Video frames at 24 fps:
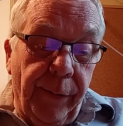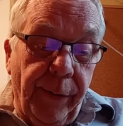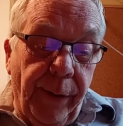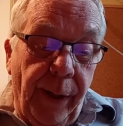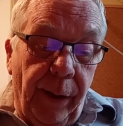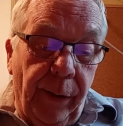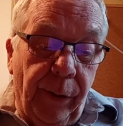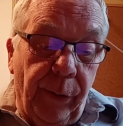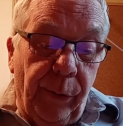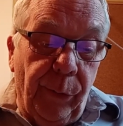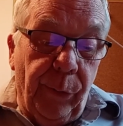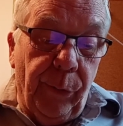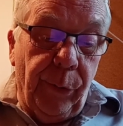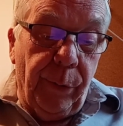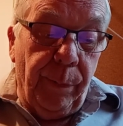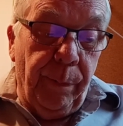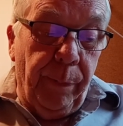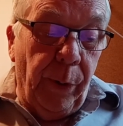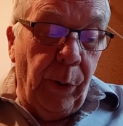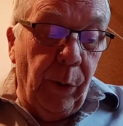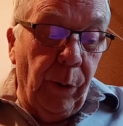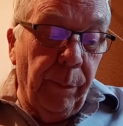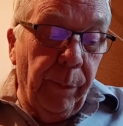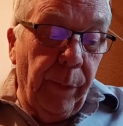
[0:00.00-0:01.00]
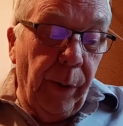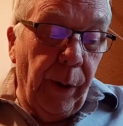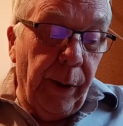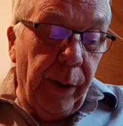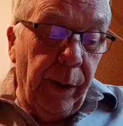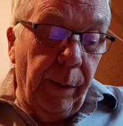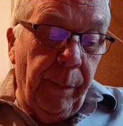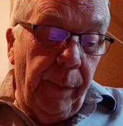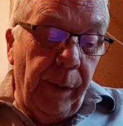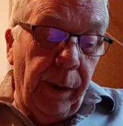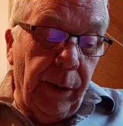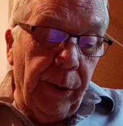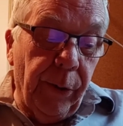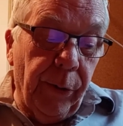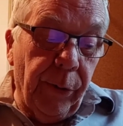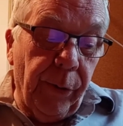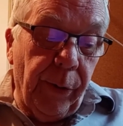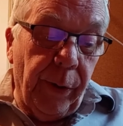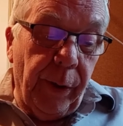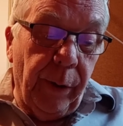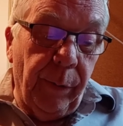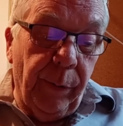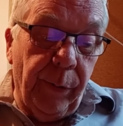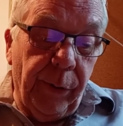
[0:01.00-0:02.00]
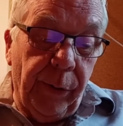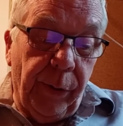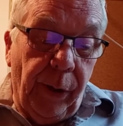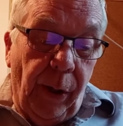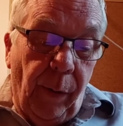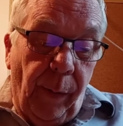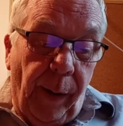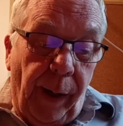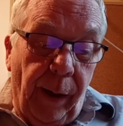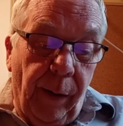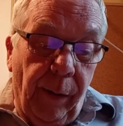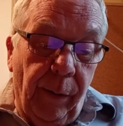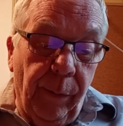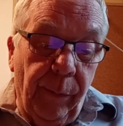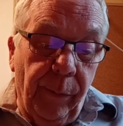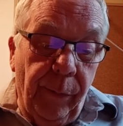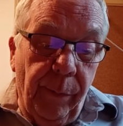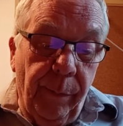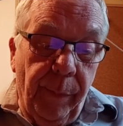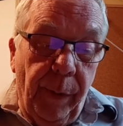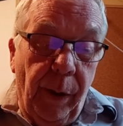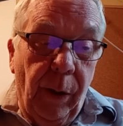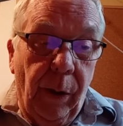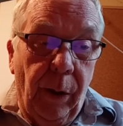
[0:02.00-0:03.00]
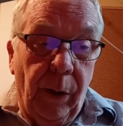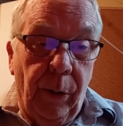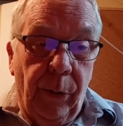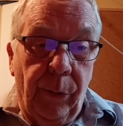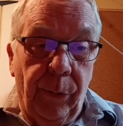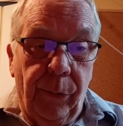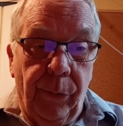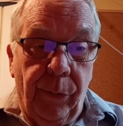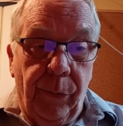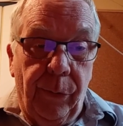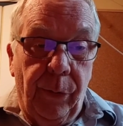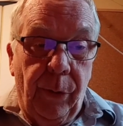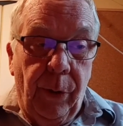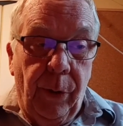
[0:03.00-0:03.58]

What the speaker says: tunnels built by the military which go out for miles